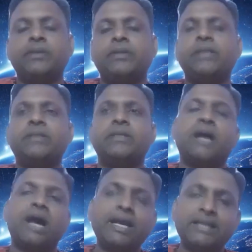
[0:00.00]
Next,
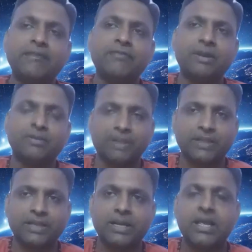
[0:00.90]
either for
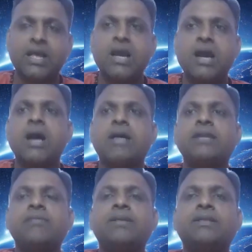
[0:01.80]
mother or
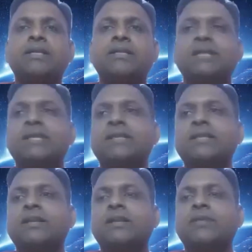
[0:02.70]
in mother's side,
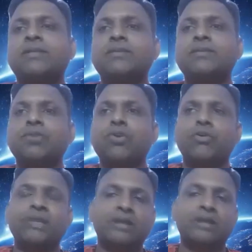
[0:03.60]
there will be some
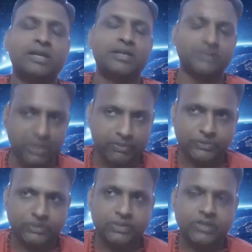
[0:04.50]
government related
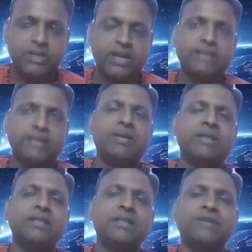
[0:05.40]
jobs. Either
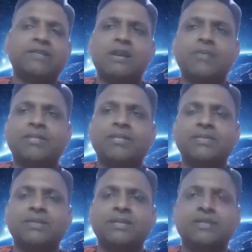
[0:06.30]
mother's father or mother's brother,